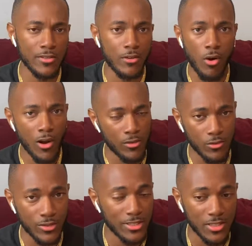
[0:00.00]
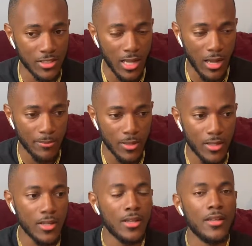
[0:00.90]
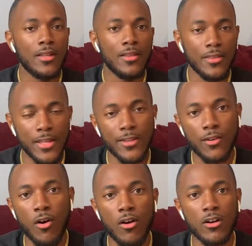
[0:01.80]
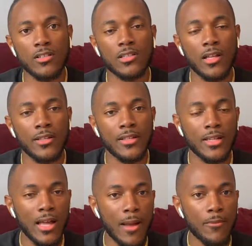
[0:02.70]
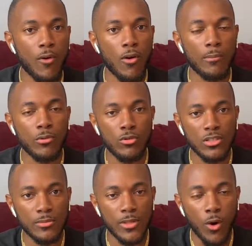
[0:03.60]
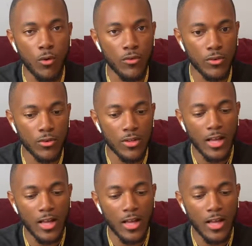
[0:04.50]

other car. I don't know, so I just stop. Then the cop car pulls me over.